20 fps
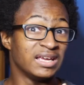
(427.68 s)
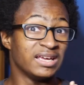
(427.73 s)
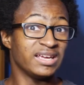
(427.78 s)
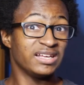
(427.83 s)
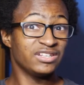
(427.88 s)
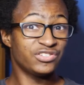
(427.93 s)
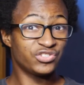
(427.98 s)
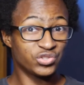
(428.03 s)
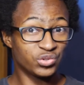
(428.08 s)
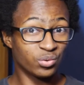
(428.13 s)

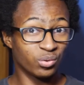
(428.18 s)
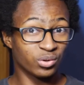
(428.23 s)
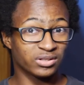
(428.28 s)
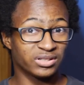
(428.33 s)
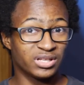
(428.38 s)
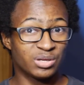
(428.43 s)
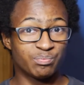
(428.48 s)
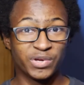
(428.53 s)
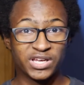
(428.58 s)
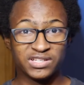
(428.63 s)
in short,
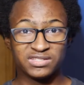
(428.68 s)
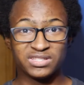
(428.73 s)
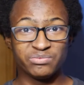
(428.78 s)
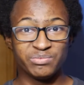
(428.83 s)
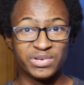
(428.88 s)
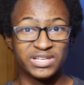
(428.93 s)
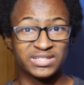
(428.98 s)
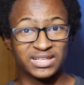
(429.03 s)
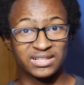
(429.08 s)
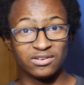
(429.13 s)
it basically
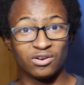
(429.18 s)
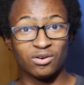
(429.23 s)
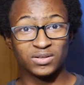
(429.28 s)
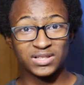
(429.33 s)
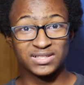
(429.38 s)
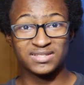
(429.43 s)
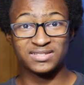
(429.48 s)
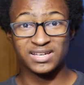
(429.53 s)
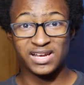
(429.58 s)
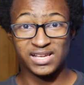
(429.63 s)
means that all
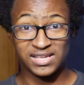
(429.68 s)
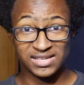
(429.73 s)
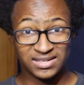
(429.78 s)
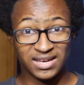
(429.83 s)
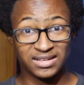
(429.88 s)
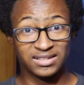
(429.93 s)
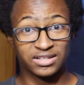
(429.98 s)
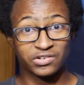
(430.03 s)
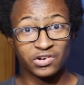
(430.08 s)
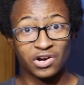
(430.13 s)
the states inside
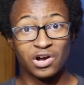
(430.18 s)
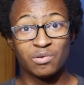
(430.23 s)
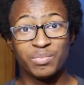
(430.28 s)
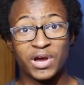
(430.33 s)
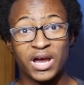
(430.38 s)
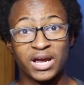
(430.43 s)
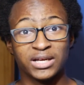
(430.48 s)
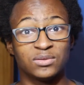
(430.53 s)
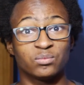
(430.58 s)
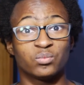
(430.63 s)
the
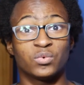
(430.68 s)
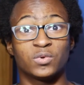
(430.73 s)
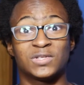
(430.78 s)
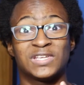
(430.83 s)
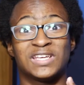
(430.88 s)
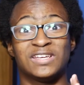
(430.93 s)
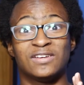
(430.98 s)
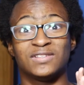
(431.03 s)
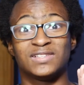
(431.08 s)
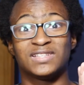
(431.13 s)
compact will
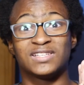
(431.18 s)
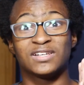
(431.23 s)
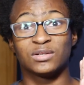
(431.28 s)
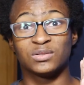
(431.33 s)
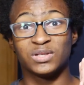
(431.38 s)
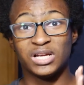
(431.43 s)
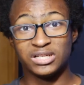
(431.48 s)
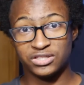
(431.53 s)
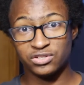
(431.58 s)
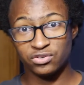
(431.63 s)
take their
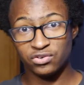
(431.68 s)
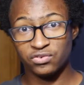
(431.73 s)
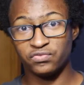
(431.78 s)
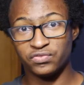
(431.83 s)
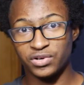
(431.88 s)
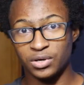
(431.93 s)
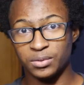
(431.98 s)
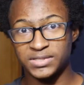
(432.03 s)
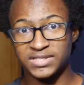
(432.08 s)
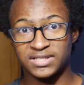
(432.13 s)
electoral
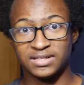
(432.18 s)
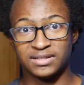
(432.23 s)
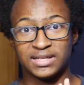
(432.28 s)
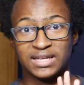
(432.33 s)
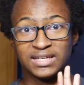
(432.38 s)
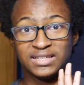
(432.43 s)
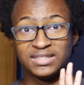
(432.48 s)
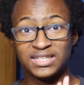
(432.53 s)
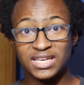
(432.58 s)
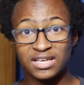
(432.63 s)
votes
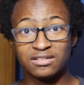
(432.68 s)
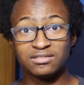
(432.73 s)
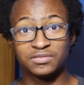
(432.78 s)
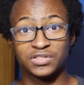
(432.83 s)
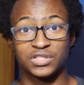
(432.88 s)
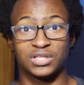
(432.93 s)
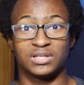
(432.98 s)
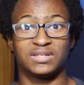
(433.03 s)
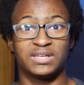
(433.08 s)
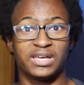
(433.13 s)
and give them
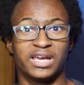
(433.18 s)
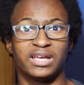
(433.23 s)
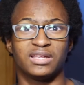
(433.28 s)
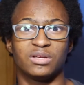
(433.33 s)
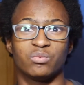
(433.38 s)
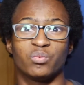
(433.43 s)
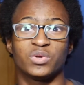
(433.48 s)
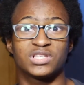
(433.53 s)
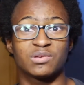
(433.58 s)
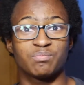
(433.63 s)
to the
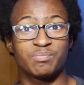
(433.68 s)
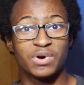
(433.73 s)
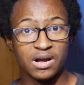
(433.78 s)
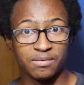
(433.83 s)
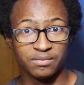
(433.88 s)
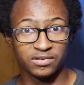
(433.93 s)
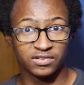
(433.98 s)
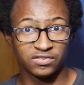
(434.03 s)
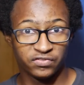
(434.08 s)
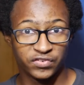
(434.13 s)
candidate with the
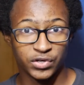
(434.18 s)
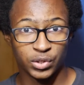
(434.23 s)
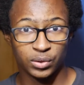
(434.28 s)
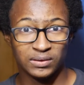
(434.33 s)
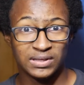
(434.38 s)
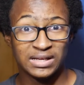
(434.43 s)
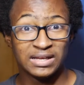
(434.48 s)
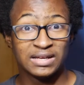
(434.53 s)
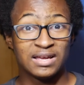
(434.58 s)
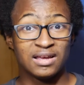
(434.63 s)
popular vote,
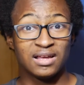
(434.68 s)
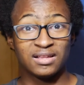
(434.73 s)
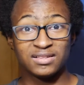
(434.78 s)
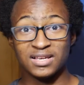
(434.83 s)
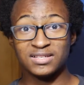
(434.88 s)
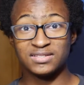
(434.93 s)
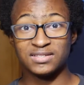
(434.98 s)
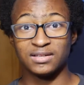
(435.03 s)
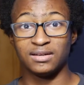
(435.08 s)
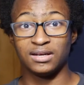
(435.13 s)

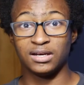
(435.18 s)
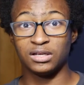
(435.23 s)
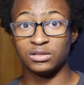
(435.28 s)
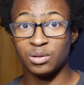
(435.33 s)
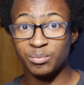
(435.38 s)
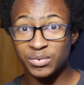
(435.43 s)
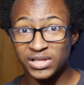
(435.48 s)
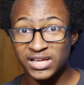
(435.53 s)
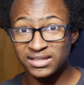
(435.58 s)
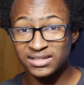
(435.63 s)
thus
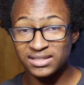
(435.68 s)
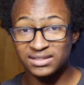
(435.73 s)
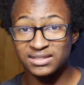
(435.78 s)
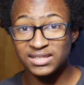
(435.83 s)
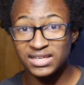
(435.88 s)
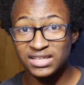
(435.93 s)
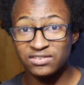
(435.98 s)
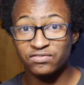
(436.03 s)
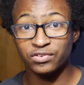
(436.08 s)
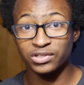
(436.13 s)
eliminating the
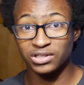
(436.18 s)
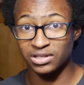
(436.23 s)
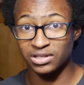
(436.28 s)
need for an